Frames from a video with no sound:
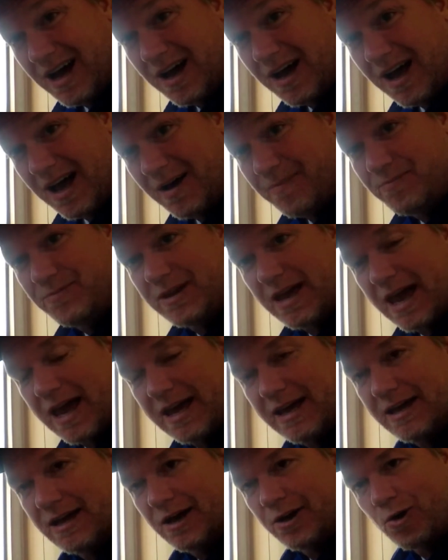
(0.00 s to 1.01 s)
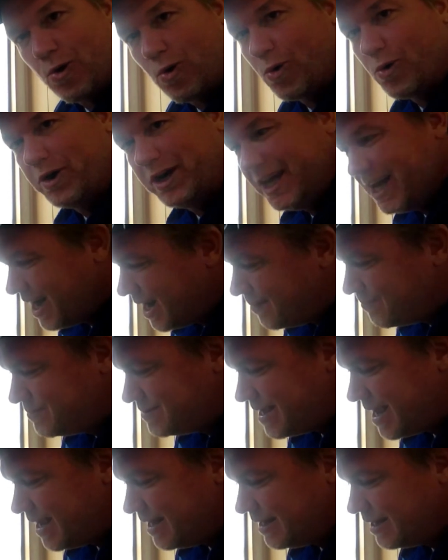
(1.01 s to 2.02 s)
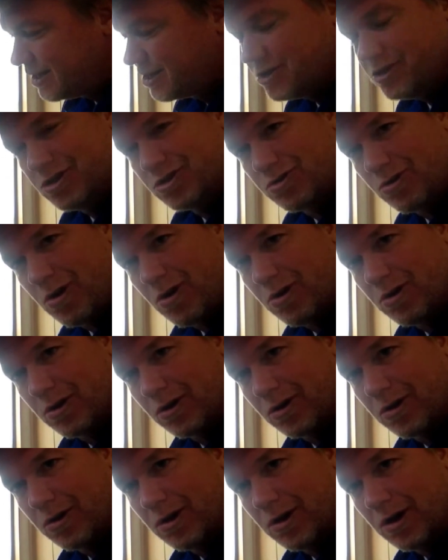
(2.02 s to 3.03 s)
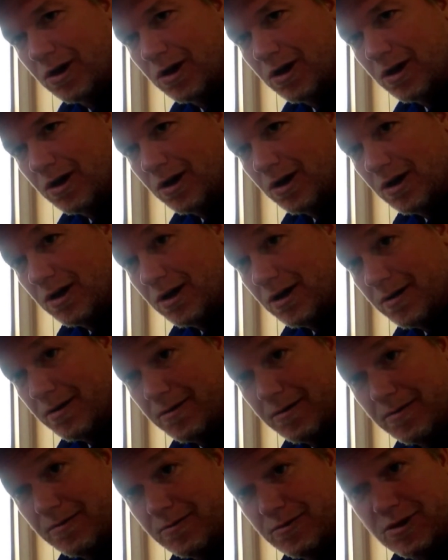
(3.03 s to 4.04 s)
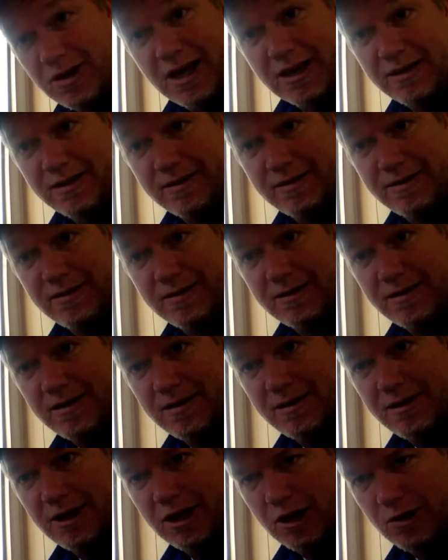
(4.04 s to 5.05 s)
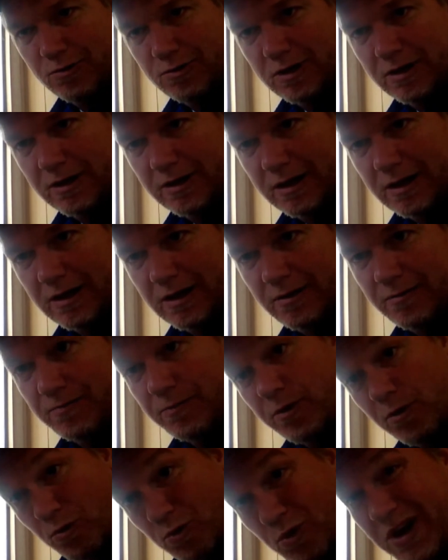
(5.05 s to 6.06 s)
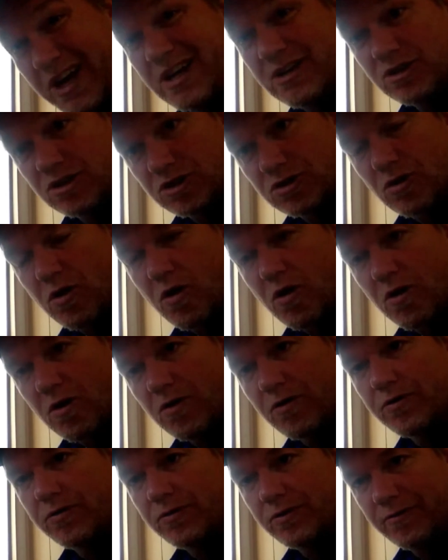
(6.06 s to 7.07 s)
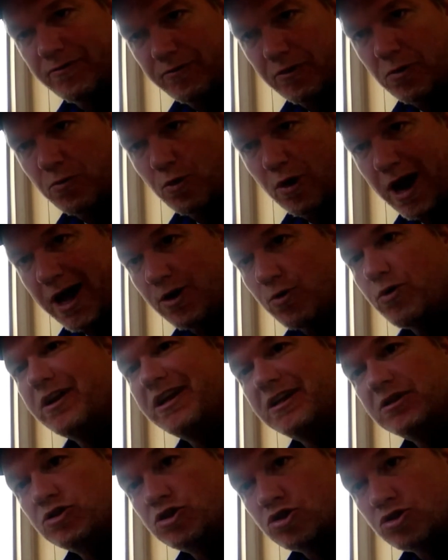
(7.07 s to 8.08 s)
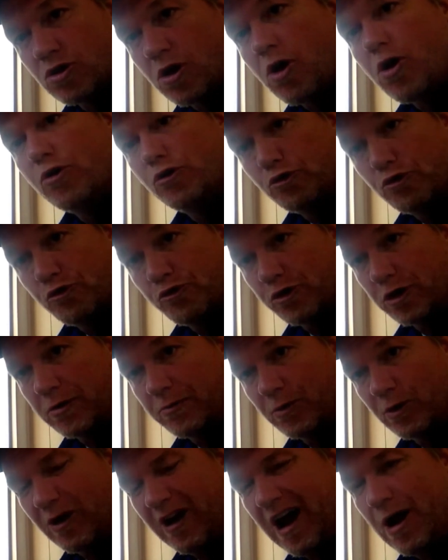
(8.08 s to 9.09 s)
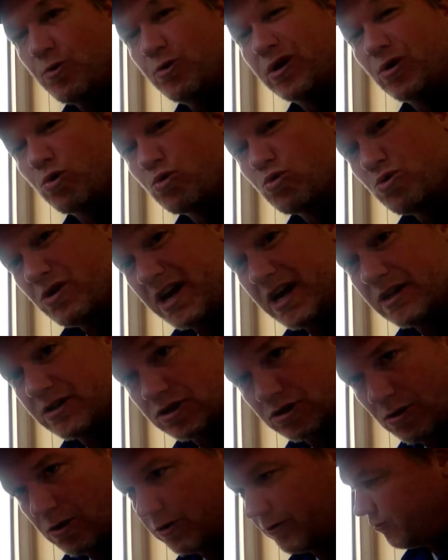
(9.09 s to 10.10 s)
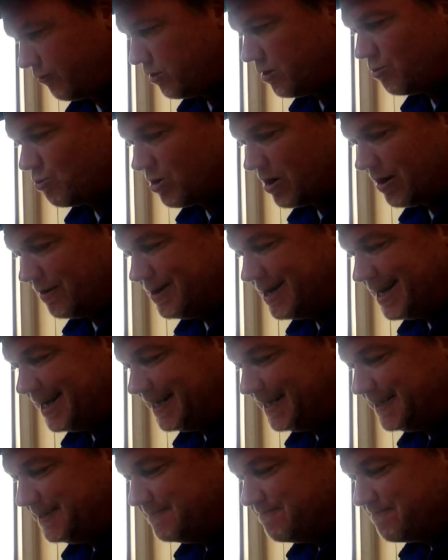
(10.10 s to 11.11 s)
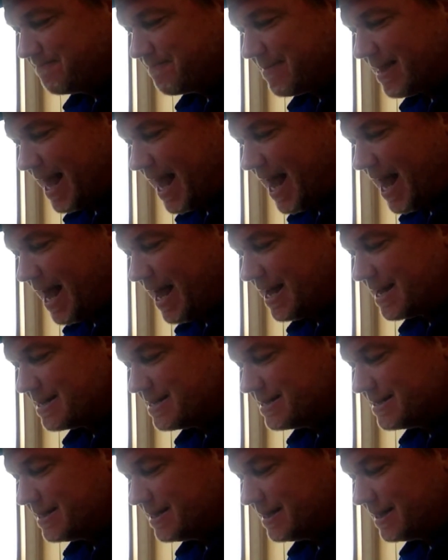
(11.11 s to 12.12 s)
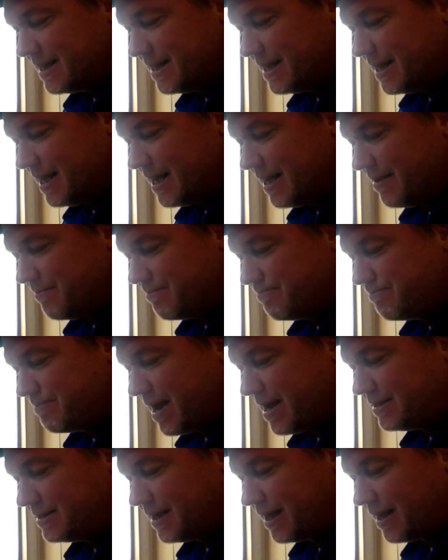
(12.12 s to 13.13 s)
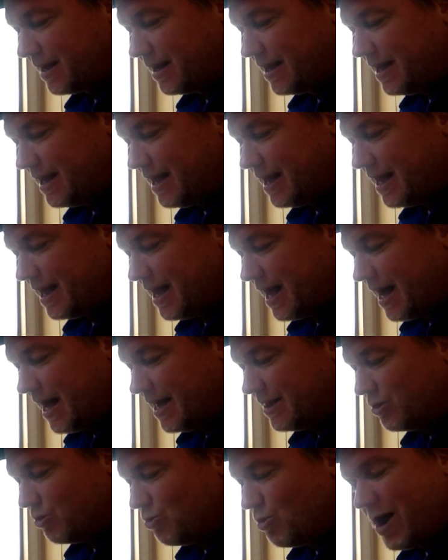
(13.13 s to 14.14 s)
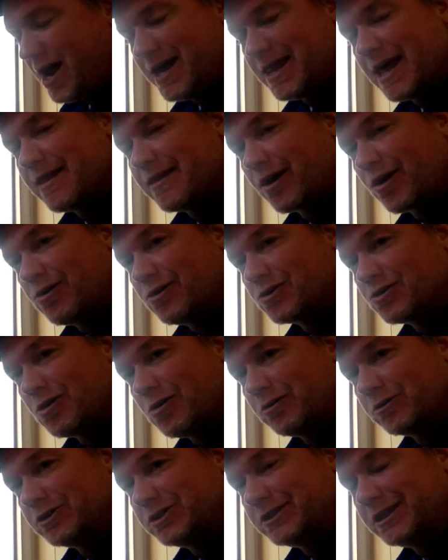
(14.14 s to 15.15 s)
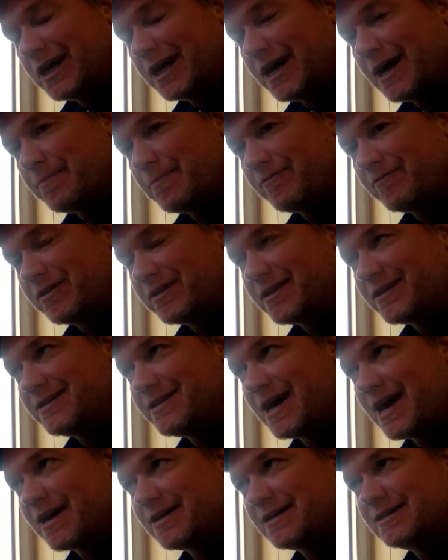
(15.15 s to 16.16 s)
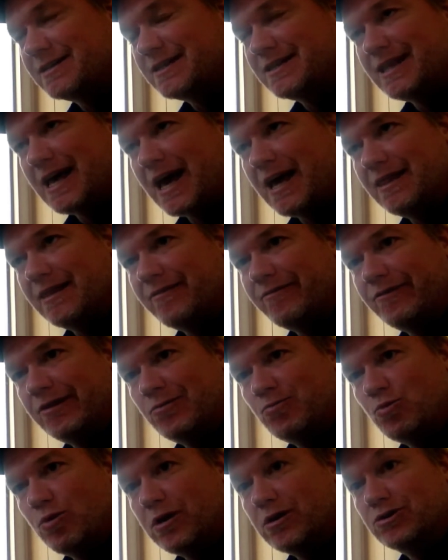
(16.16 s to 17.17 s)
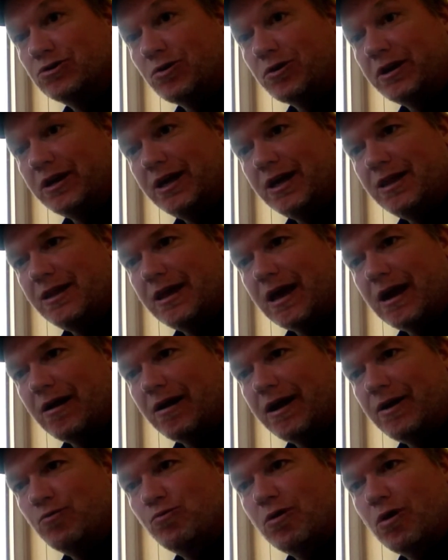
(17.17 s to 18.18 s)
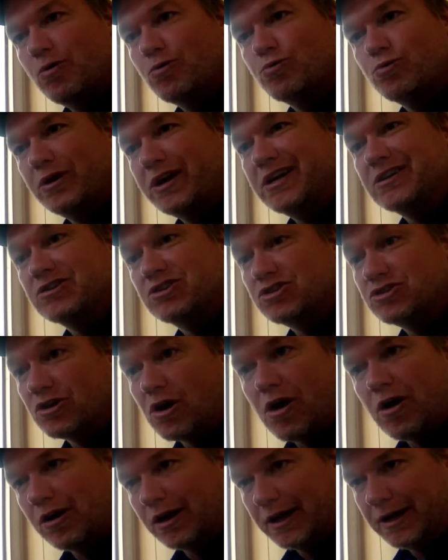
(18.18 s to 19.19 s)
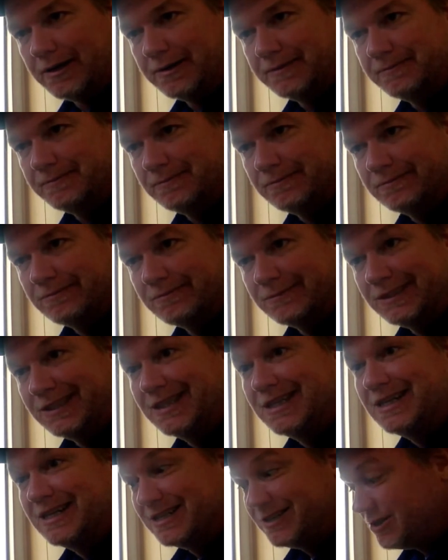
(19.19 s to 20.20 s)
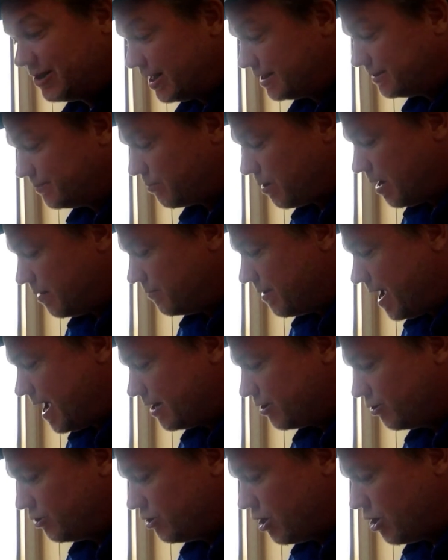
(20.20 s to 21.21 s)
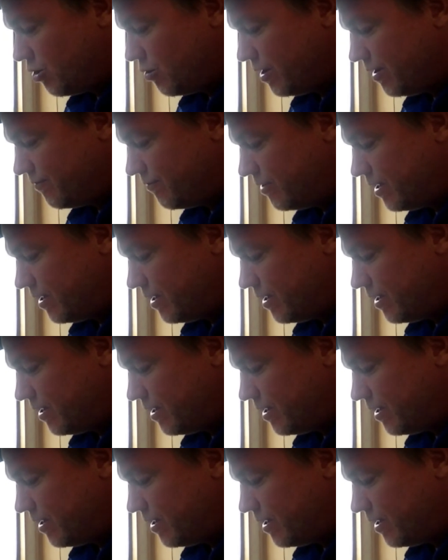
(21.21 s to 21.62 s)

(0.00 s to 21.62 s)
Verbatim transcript: update an already updated controller to get you know, the, the, the reinstall the firmware. I don't want to install new firmware, I want to reinstall firmware. And basically, the way that the controller is set up, if it detects that the firmware is already in there, it won't reinstall it. So that's a problem. I don't know if